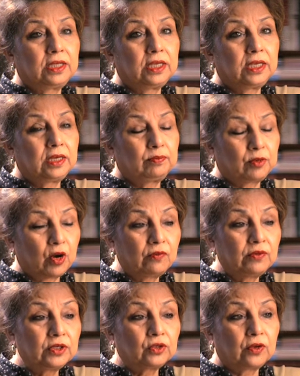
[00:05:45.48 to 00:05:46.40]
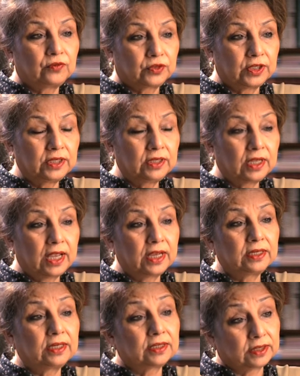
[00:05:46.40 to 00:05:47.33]
The province of Sindh
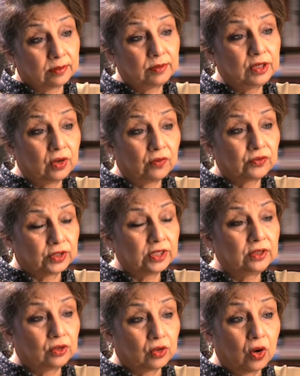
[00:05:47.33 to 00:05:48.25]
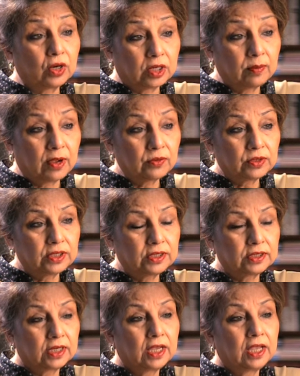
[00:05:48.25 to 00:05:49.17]
and the assembly of Sindh thought about
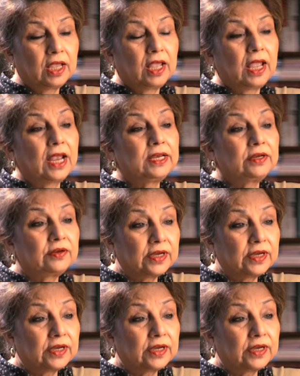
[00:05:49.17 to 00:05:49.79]
it and